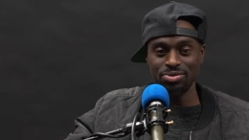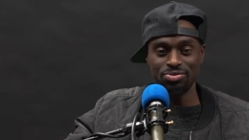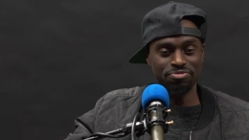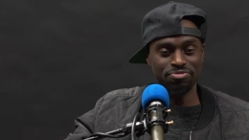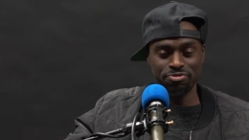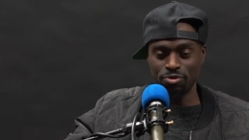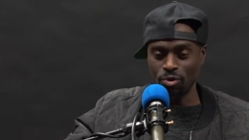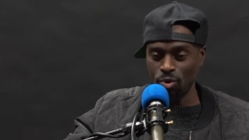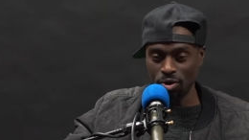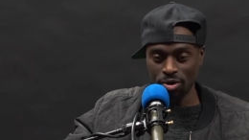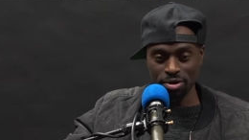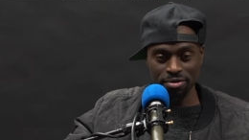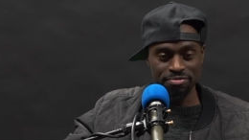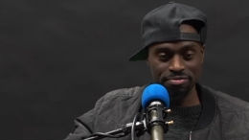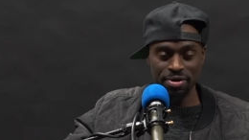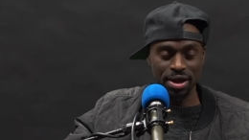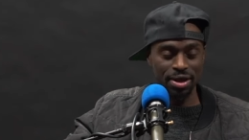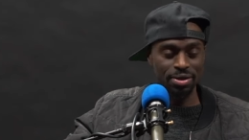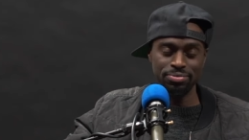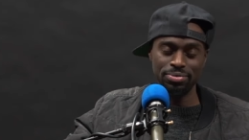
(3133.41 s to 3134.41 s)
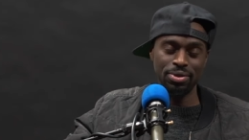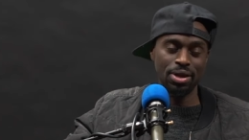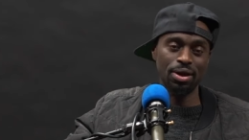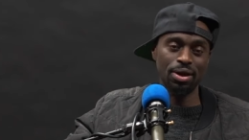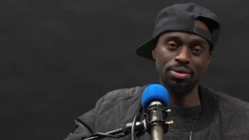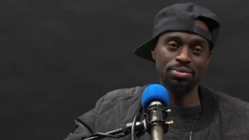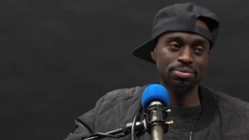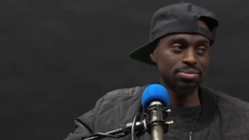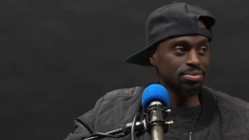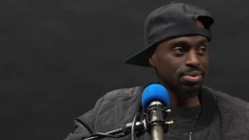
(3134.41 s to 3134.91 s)
four. Five,
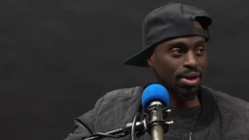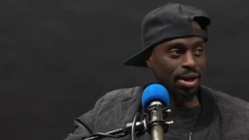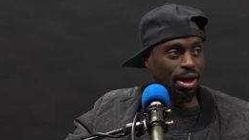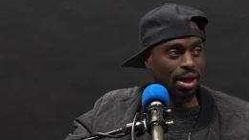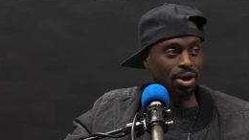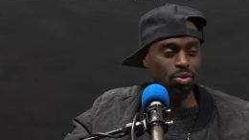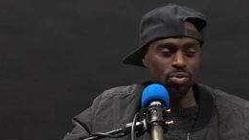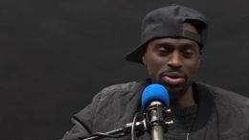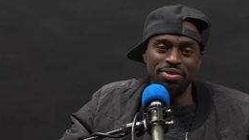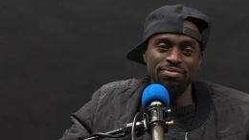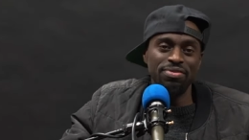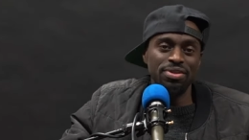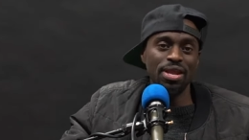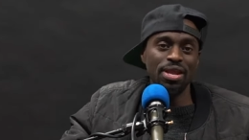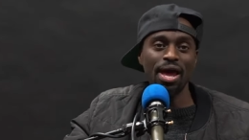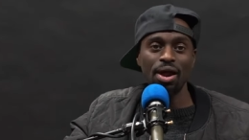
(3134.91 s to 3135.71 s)
no, I don't even.